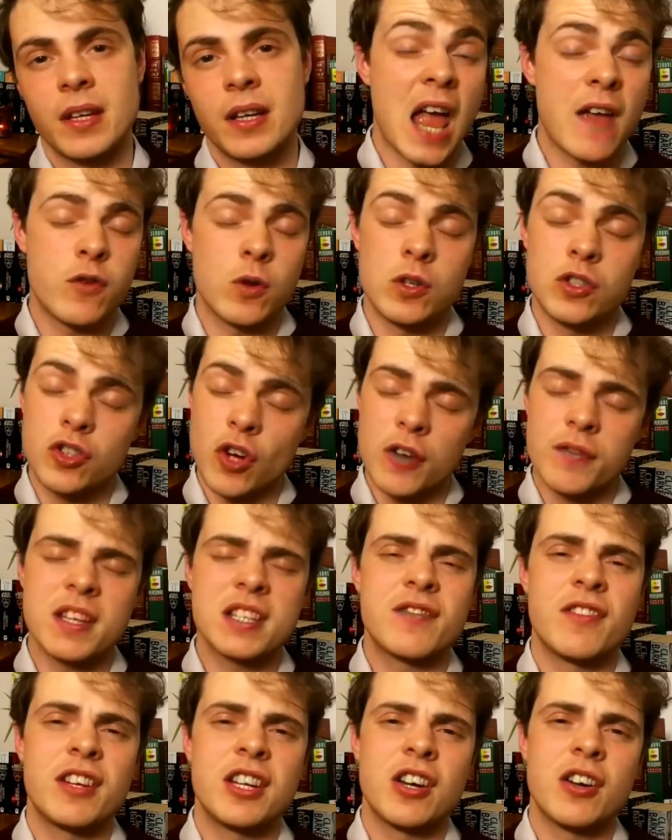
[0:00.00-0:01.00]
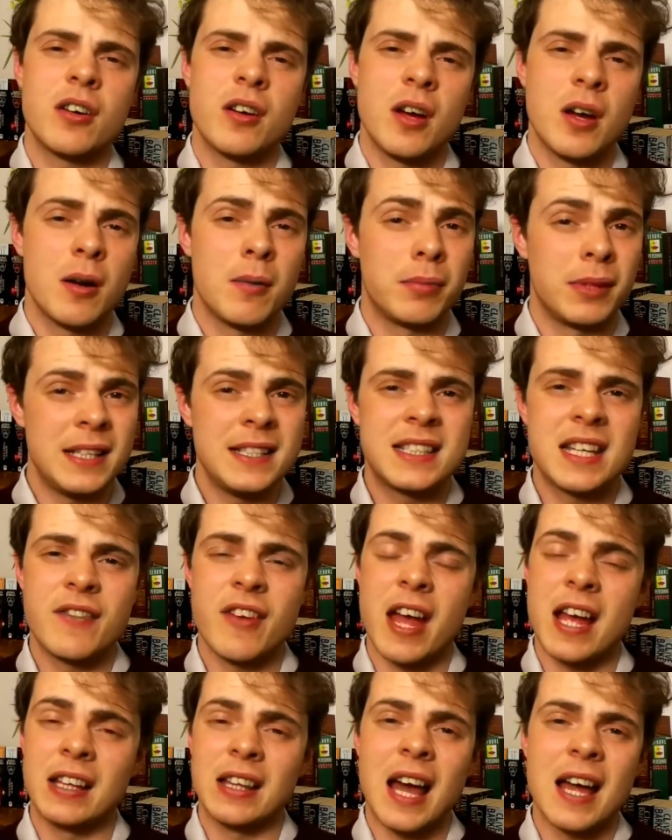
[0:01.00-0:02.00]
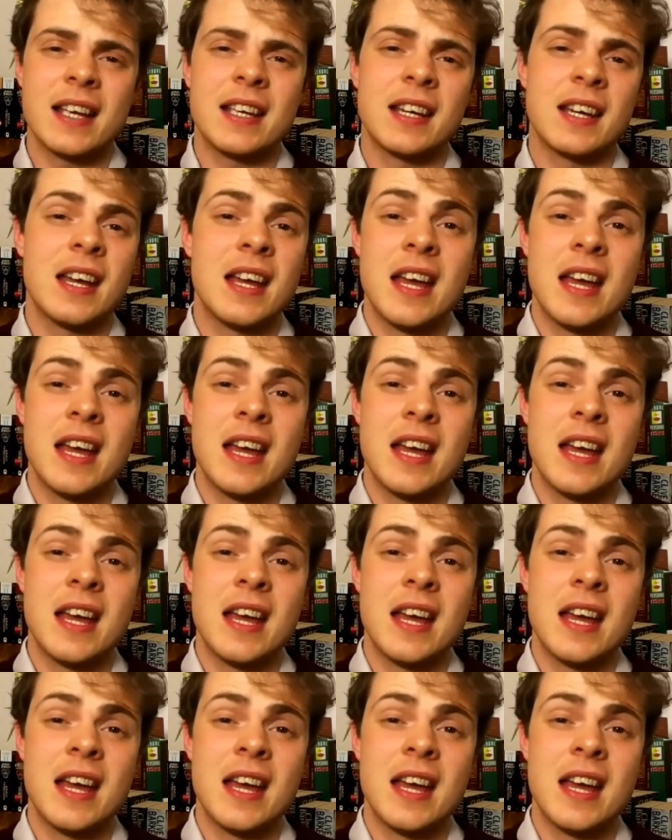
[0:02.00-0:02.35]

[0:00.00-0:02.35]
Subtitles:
If you enjoyed this video, please give it a like,